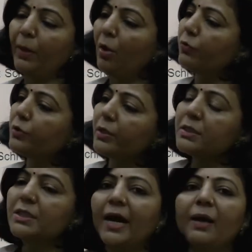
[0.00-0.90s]
for the
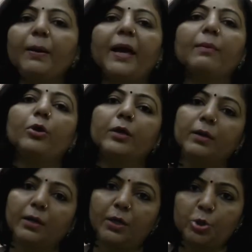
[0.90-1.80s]
entire black body
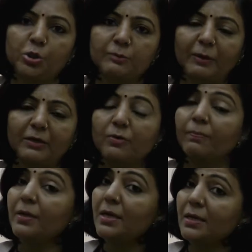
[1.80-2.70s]
radiation
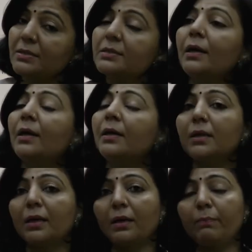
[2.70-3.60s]
spectrum means
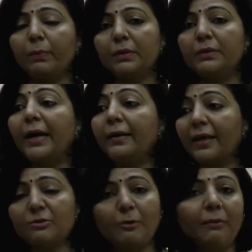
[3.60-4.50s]
the uh, that
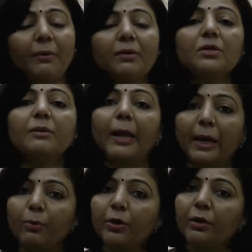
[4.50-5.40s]
experimental
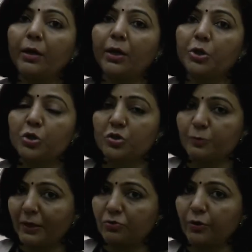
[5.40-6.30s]
black body radiation
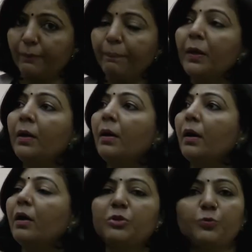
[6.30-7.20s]
spectrum
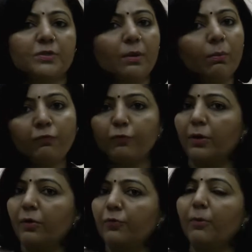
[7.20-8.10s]
uh, which was given
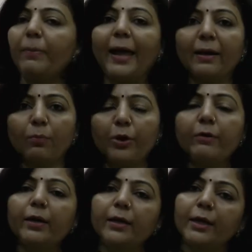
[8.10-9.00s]
uh, for black body
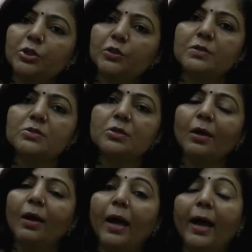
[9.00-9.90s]
radiations
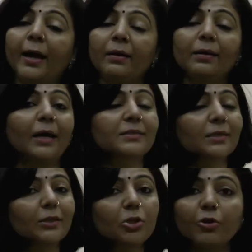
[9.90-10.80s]
and uh,
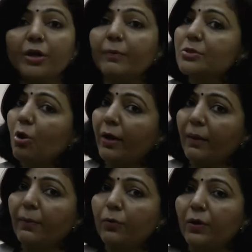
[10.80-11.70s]
classical theory was not
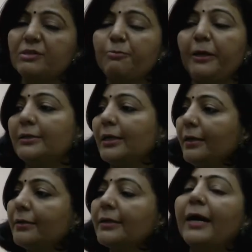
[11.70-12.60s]
able to explain that
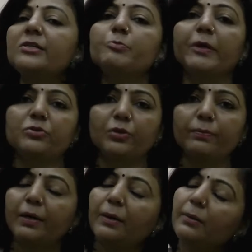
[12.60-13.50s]
entire
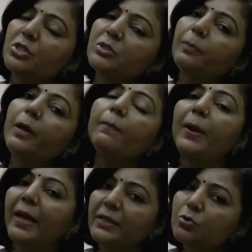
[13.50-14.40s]
spectrum but this
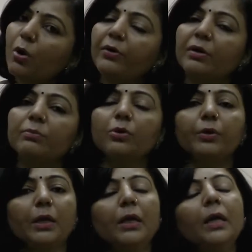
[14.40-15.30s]
Planck's quantum
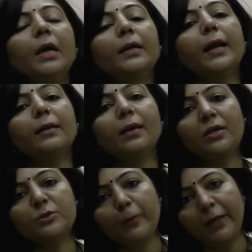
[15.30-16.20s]
theory that can
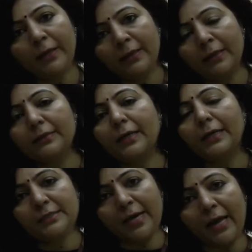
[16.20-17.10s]
explain the
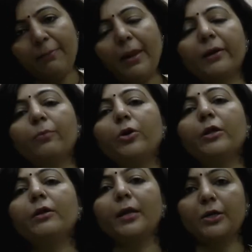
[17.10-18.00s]
entire black body
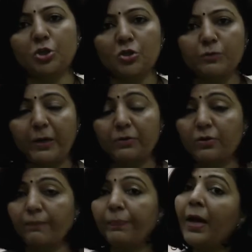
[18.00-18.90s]
radiation
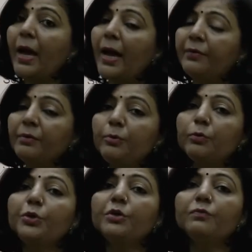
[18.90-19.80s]
spectrum. And the
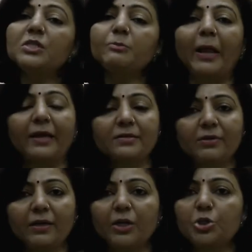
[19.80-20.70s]
beauty of this Planck's
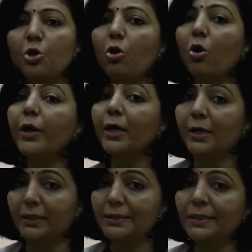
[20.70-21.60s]
radiation law
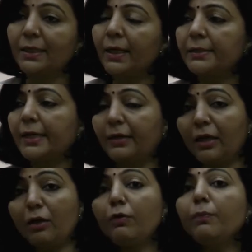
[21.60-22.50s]
is that
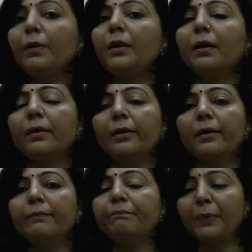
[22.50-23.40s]
if you will
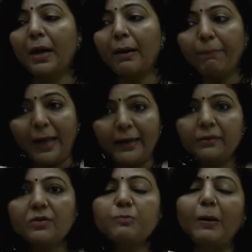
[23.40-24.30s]
um, apply
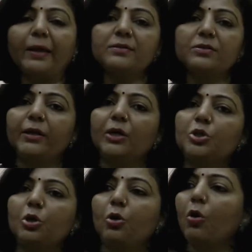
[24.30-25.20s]
this Planck's
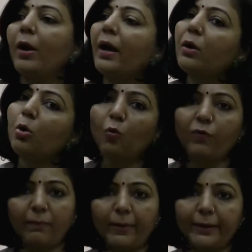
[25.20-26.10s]
radiation law at low
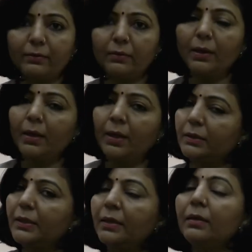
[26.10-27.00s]
wavelength,
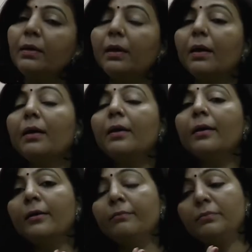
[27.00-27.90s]
then
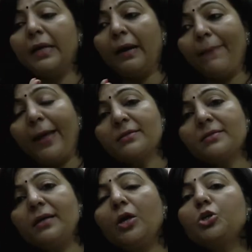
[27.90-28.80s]
uh, that Planck's
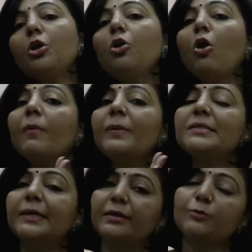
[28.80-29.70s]
radiation law will
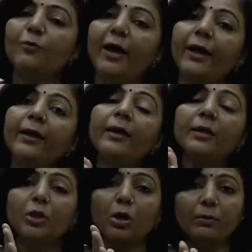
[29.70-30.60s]
satisfy
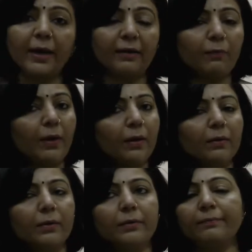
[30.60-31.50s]
the, that will
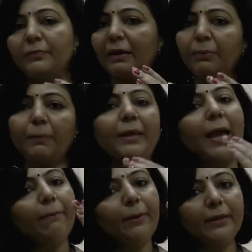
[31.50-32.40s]
um, that will be
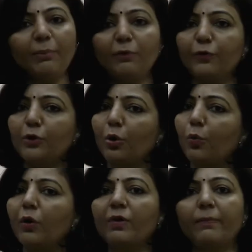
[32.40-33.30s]
applicable for the
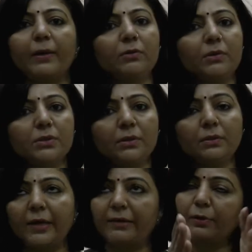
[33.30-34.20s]
lower wavelength region
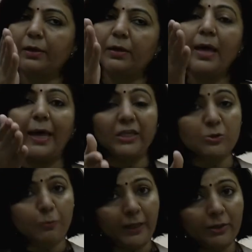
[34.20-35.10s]
that will
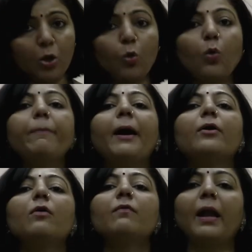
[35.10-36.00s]
explain the lower
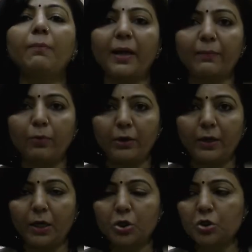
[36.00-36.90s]
part of that black body
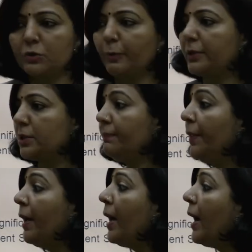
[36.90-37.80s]
radiation spectrum
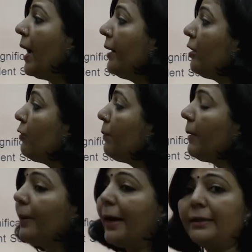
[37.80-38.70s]
and if you will
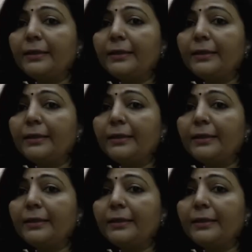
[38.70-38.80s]
apply the